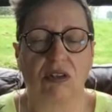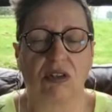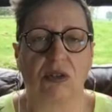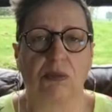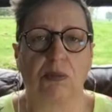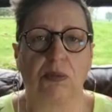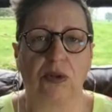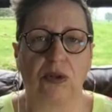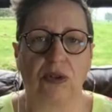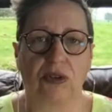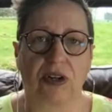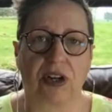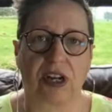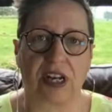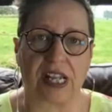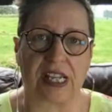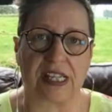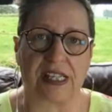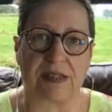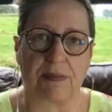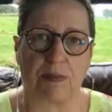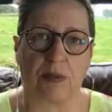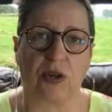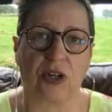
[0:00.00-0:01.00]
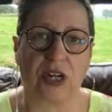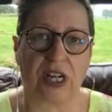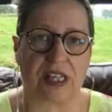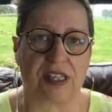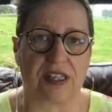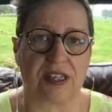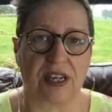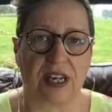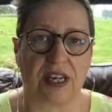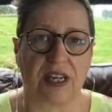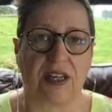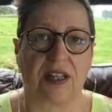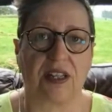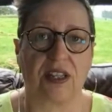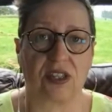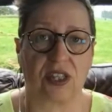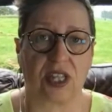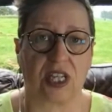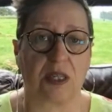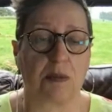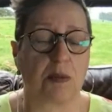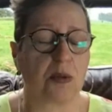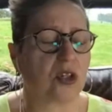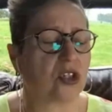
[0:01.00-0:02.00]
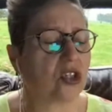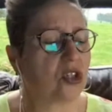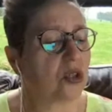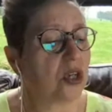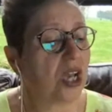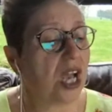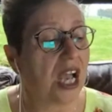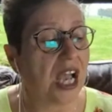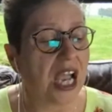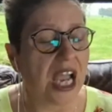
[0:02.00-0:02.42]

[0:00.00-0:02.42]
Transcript: good procrastinating these things, because you,